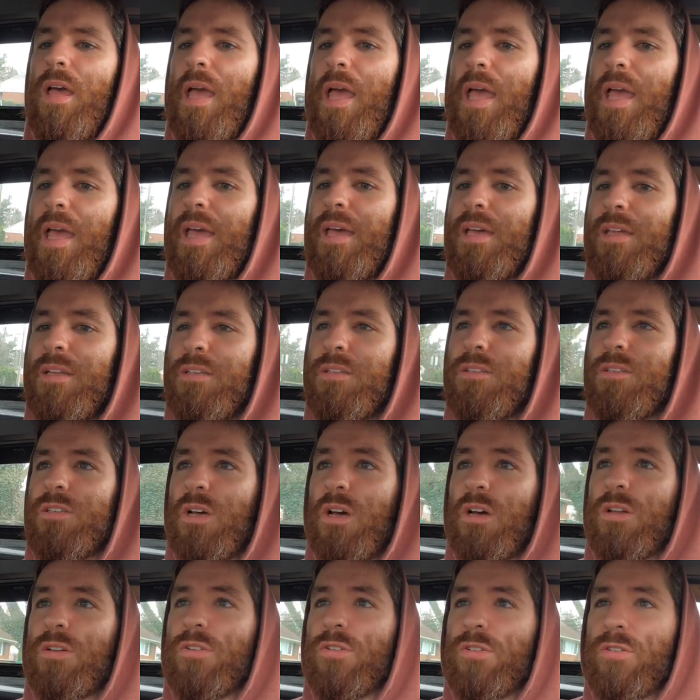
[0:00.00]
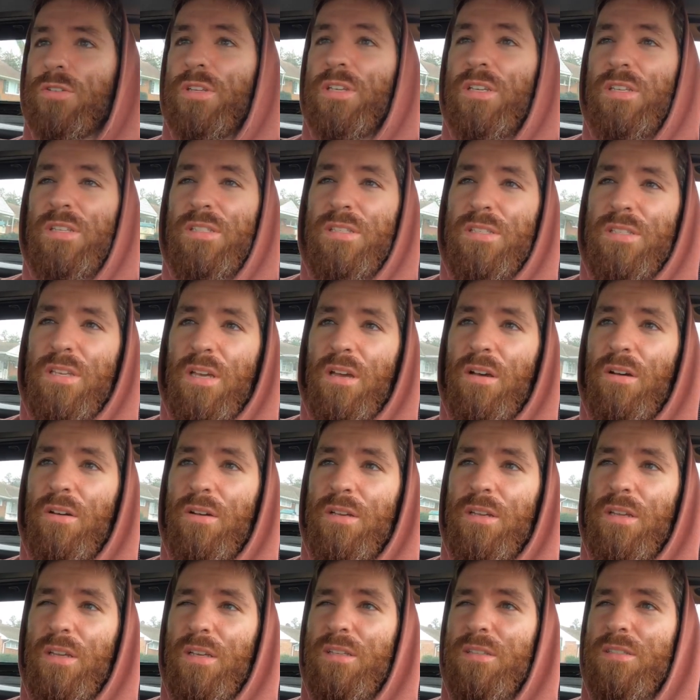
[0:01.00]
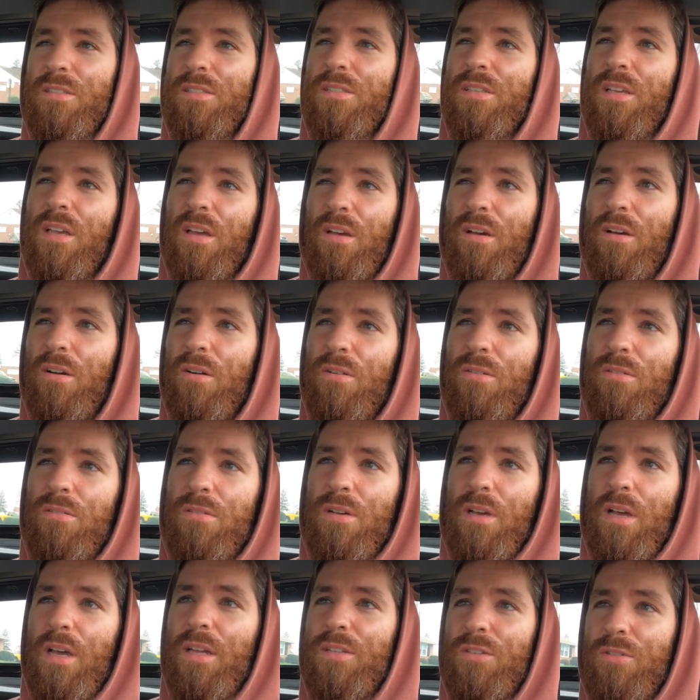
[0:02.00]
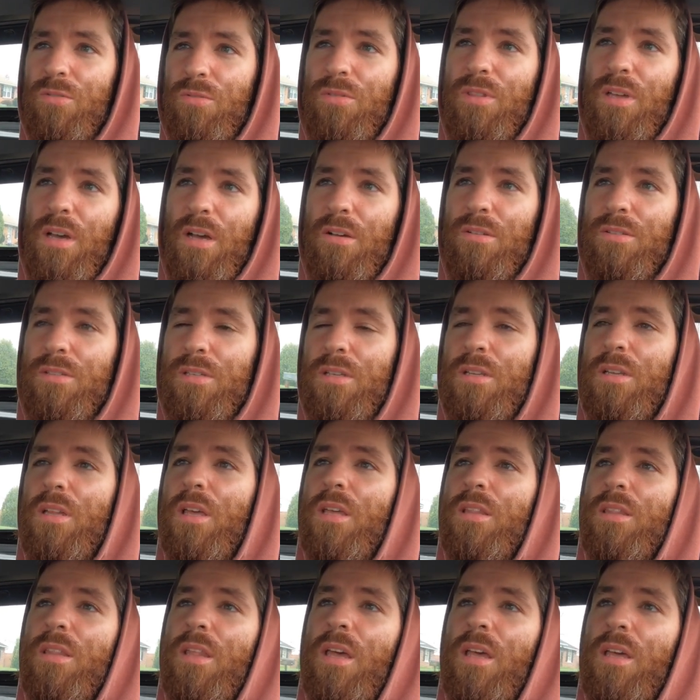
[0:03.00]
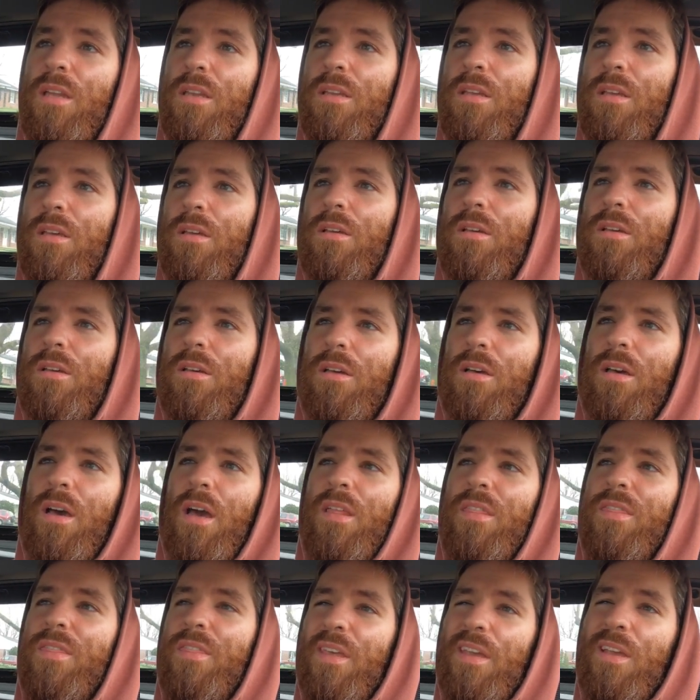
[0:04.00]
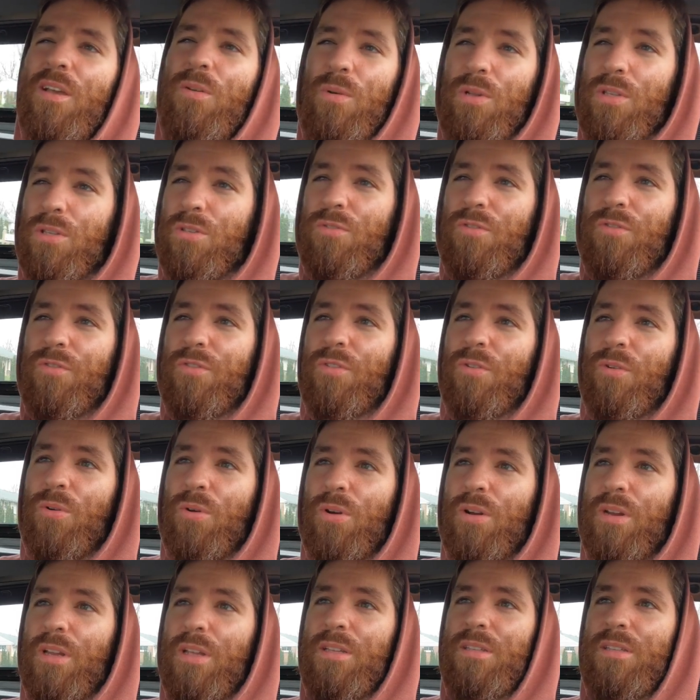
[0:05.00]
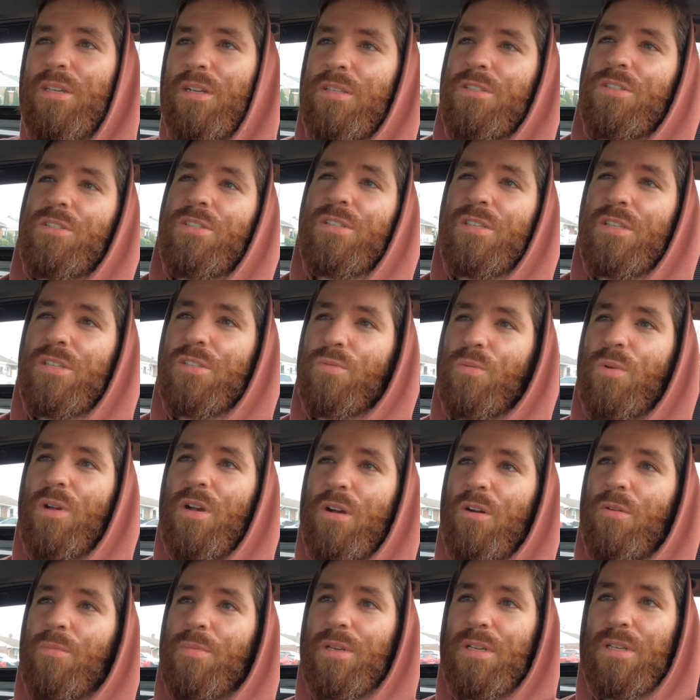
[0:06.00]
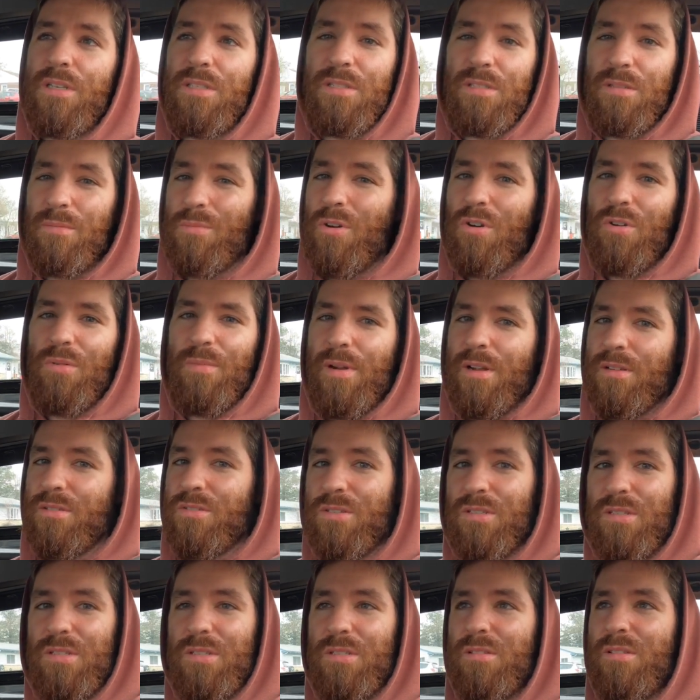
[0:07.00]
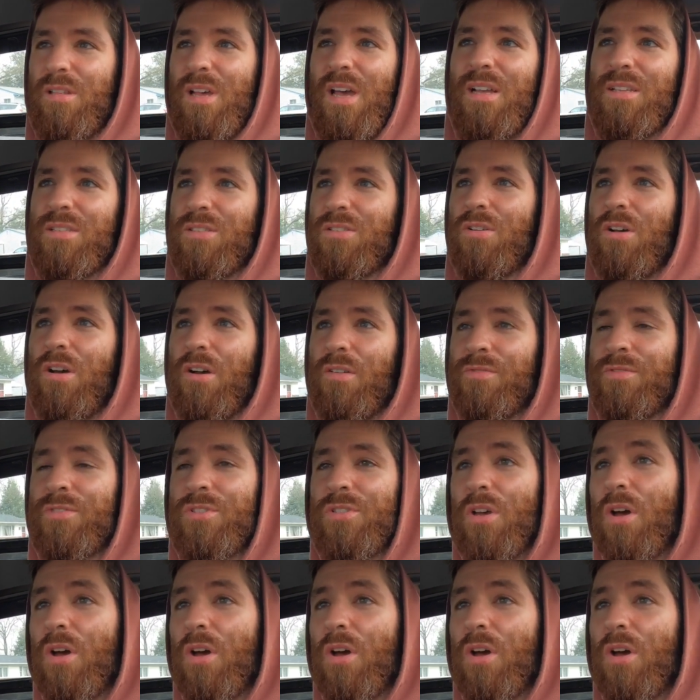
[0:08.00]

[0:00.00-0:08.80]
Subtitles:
And under D-cell and XL at 2,000, and then I think when you floor it, it touches as well because the motor mounts are just that soft.